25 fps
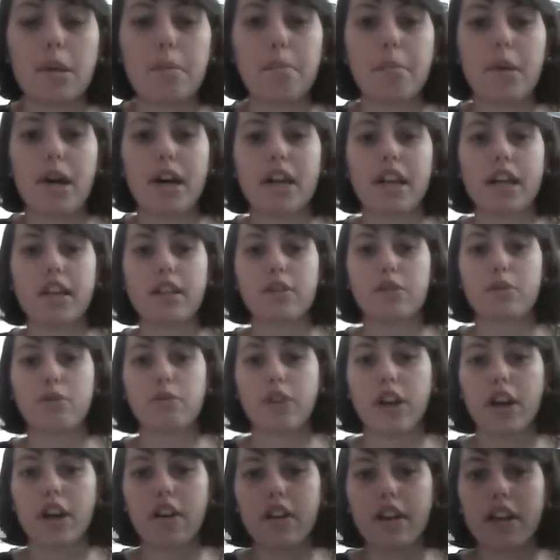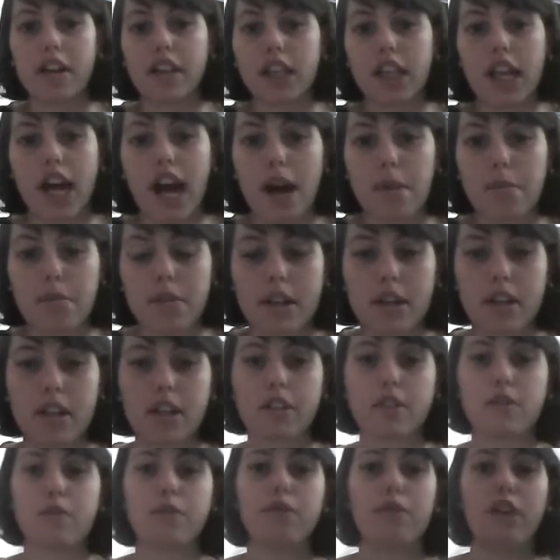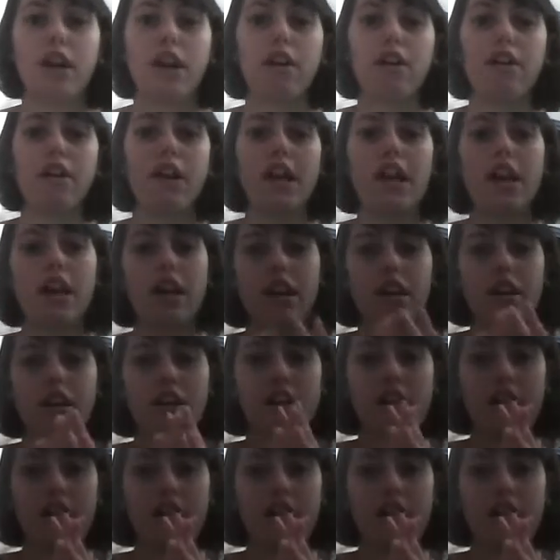but it's very elaborate, it's very